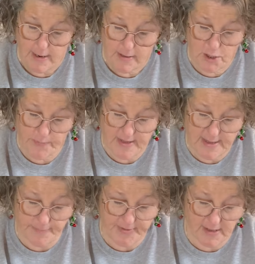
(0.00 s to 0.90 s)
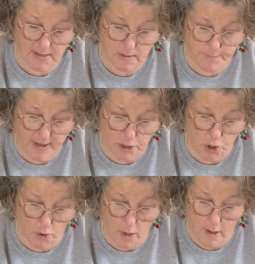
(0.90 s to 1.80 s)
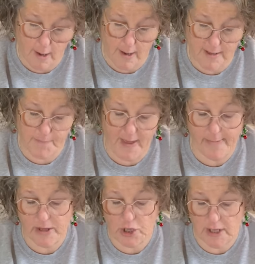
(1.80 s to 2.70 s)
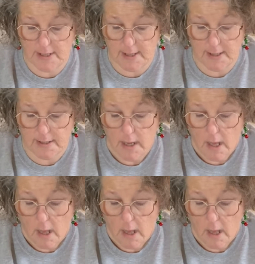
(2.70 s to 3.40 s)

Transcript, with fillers: This should be something special. Oh, it's baby Jesus.